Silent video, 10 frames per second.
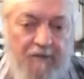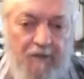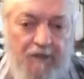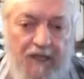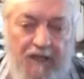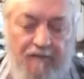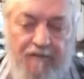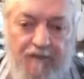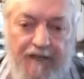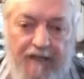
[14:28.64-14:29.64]
When you have
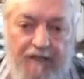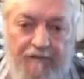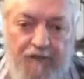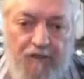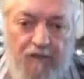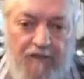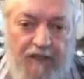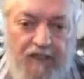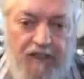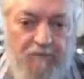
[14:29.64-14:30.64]
run out of fuel, have
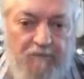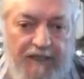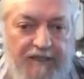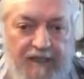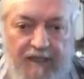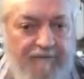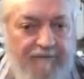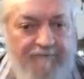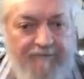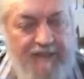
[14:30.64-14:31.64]
an engine breakdown,
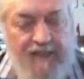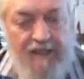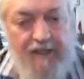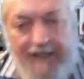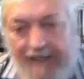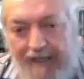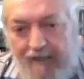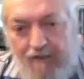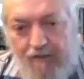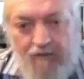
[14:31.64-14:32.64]
there's no
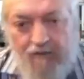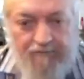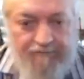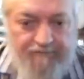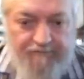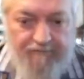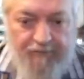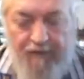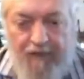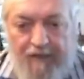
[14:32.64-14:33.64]
AA or
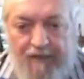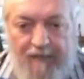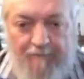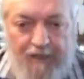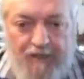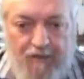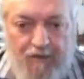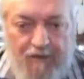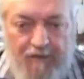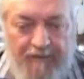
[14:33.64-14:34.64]
whatever company it's
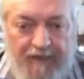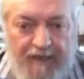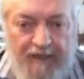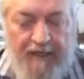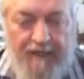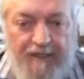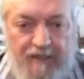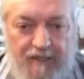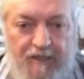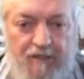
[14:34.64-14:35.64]
called.
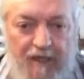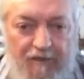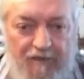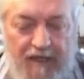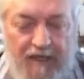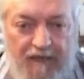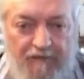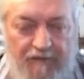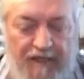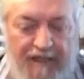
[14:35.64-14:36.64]
So you have to
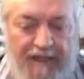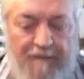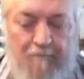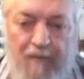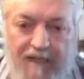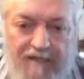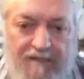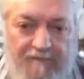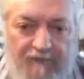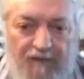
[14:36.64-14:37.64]
have a
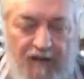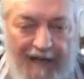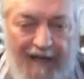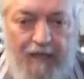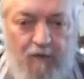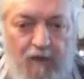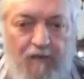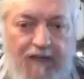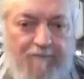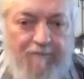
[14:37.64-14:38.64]
mix of highly
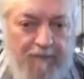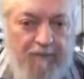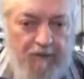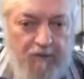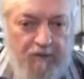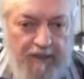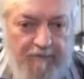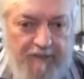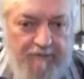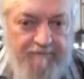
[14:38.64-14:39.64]
qualified people at all
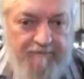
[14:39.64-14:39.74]
times.